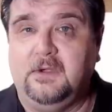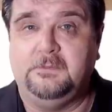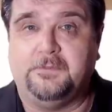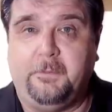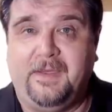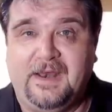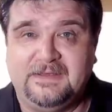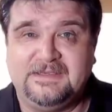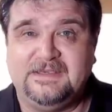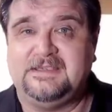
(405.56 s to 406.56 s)
with
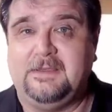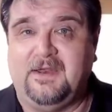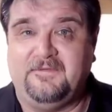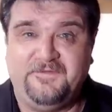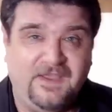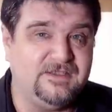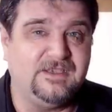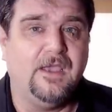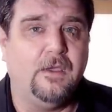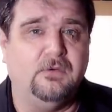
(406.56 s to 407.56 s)
propellant system and
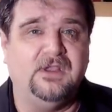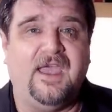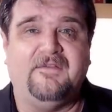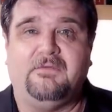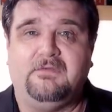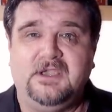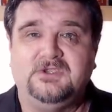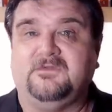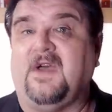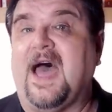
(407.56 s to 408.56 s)
fins, would have a
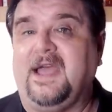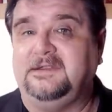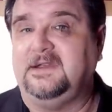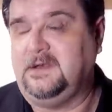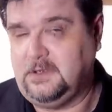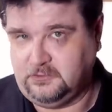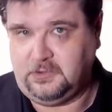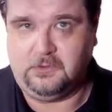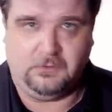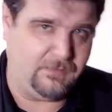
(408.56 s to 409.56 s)
range of 100
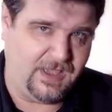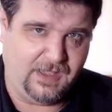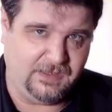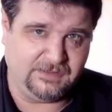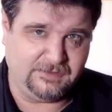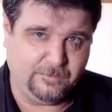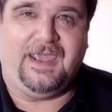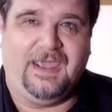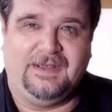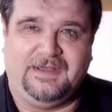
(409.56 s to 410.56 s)
nautical miles.
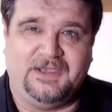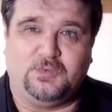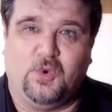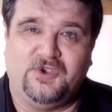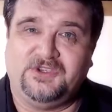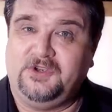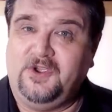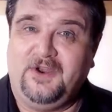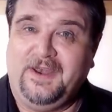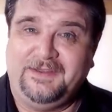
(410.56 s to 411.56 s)
And this was an
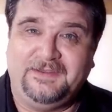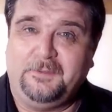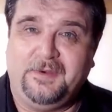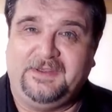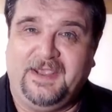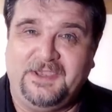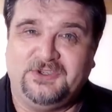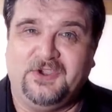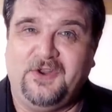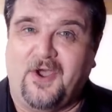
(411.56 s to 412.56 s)
early
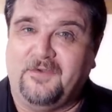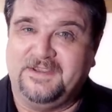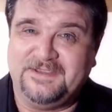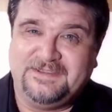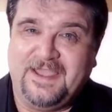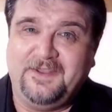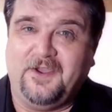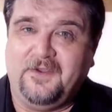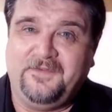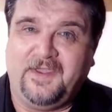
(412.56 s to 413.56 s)
interpretation of the
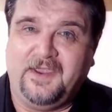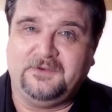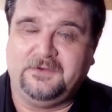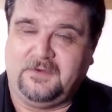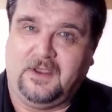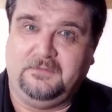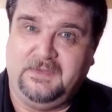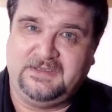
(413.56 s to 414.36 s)
standoff air-to-ground